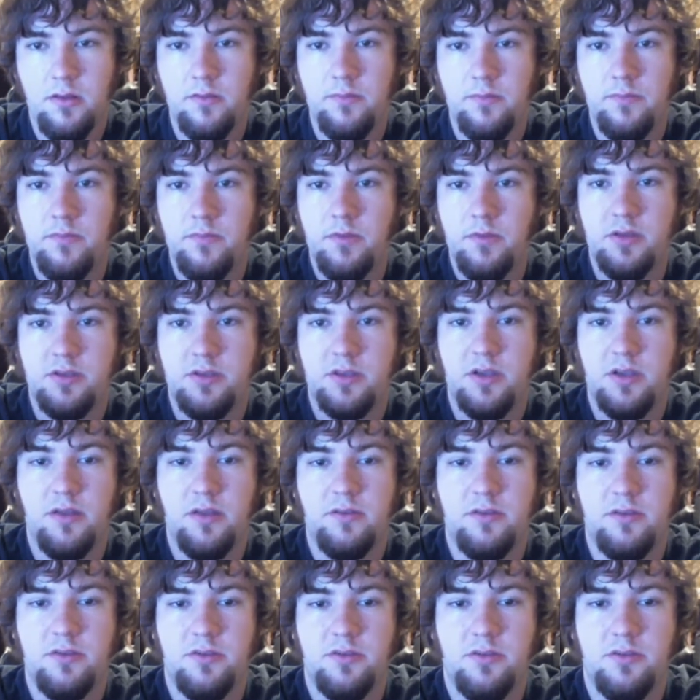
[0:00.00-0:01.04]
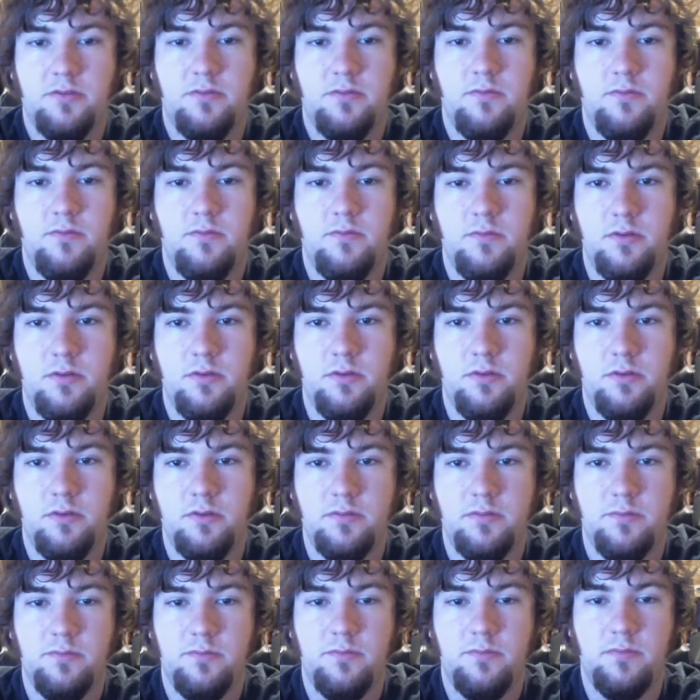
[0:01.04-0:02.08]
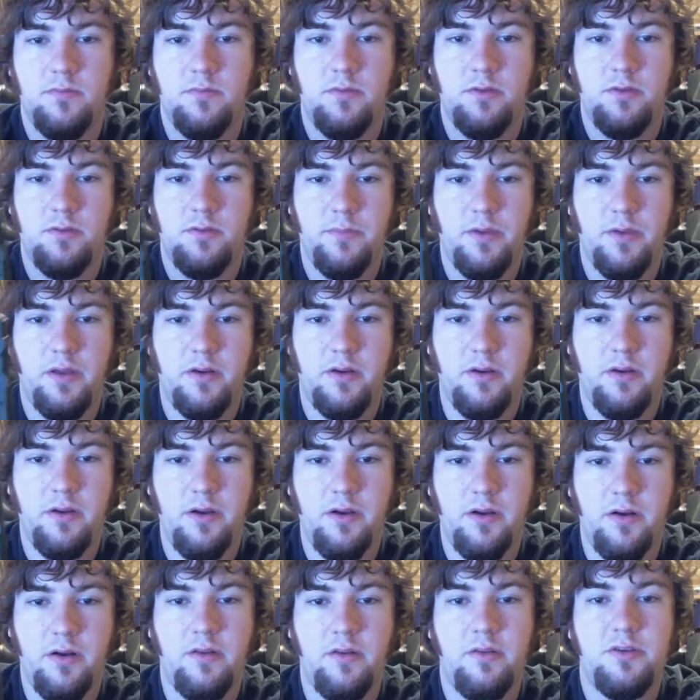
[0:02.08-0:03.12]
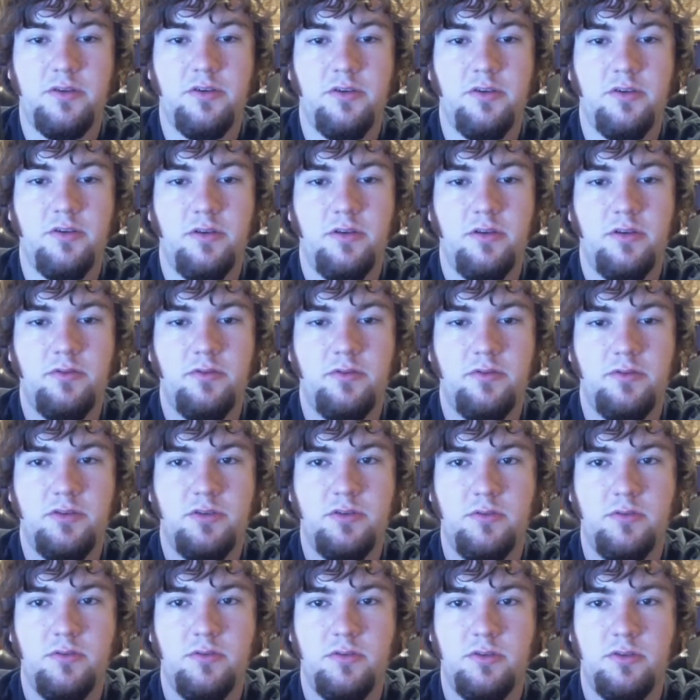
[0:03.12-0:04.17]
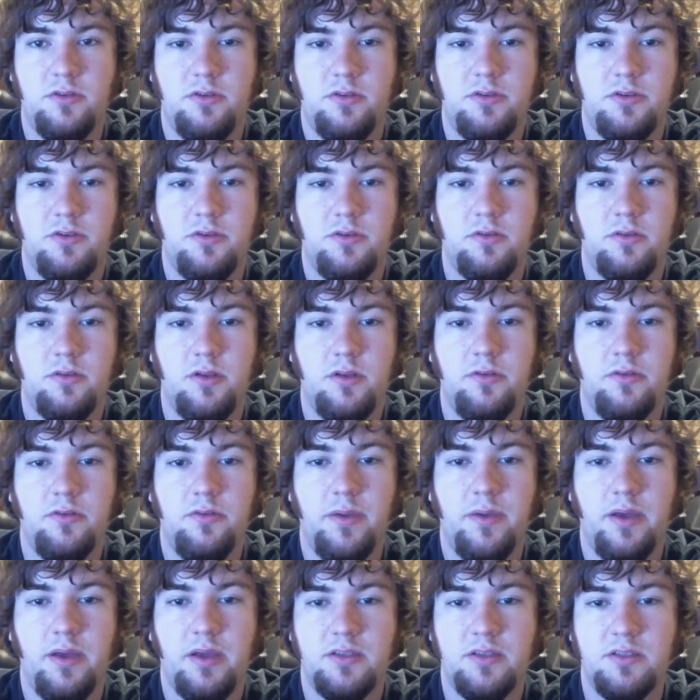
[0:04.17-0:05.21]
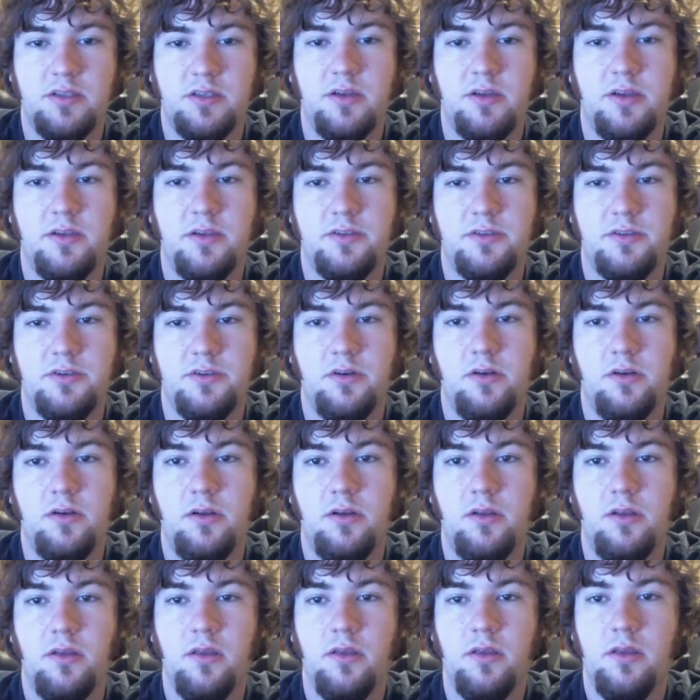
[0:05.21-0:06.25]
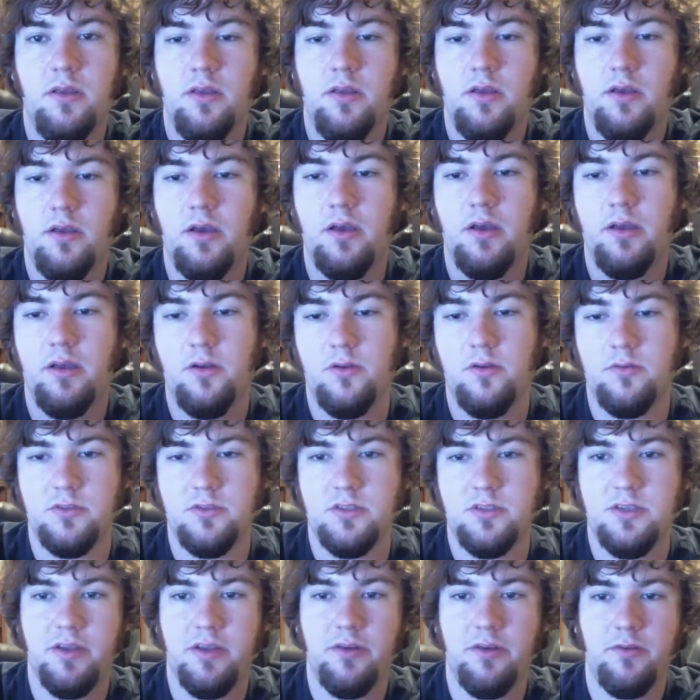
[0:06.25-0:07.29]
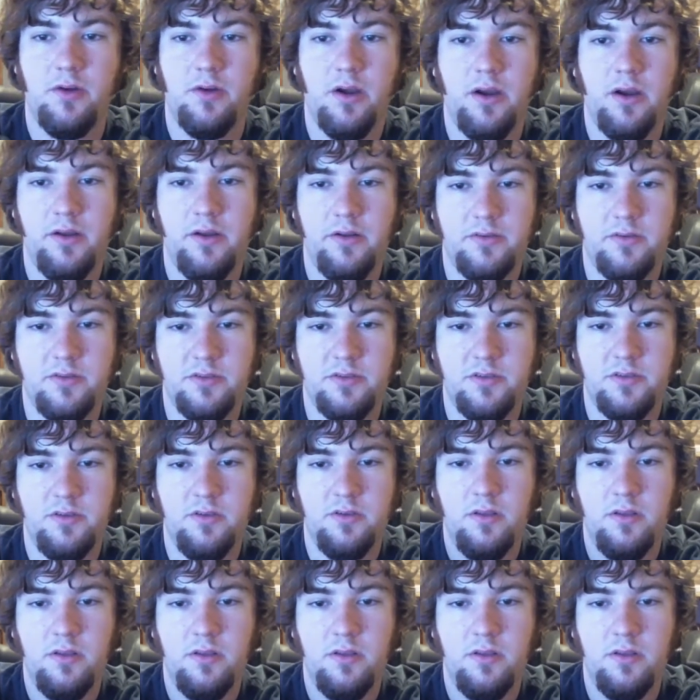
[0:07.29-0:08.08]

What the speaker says: It's got this little button here that you can use so that you can load the magazine easier. It holds 10 rounds.